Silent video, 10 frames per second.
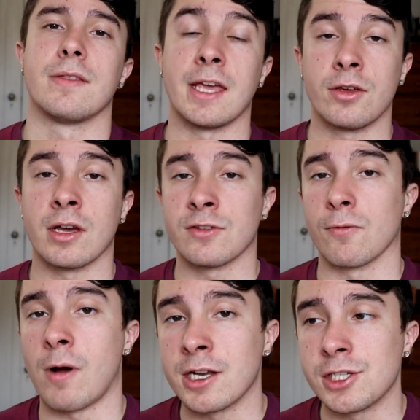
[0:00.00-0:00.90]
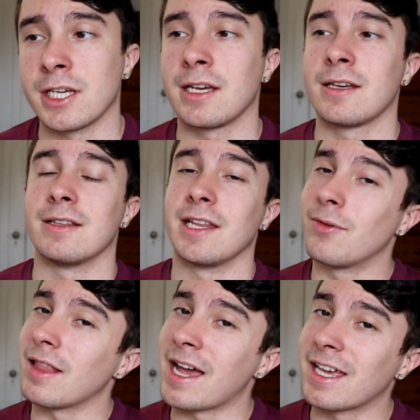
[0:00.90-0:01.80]
Thank you guys for watching. Leave
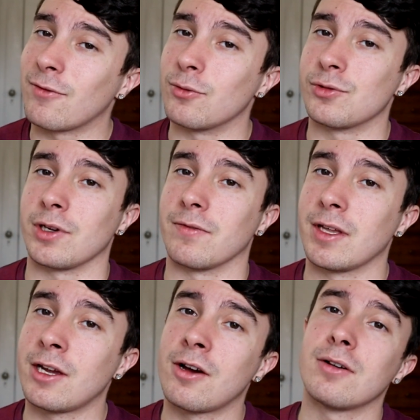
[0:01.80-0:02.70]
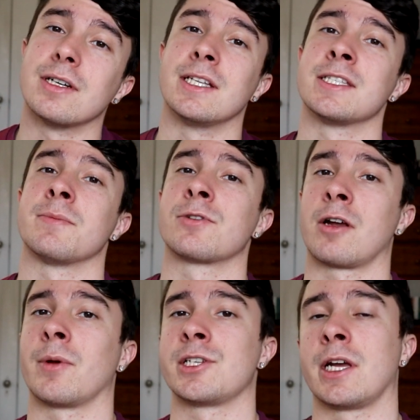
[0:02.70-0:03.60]
a like if you enjoyed the video and
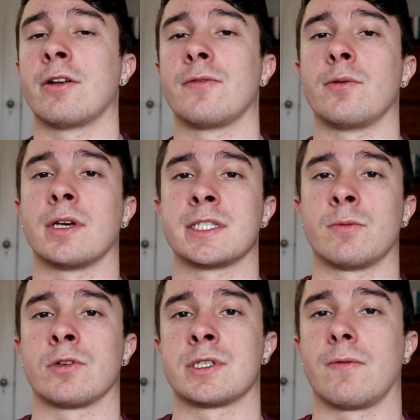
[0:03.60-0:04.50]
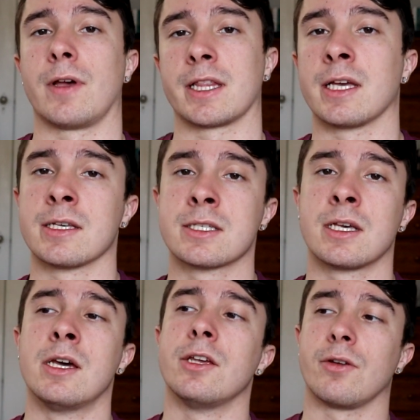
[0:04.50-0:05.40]
subscribe to my channel if you want to see more stuff like this.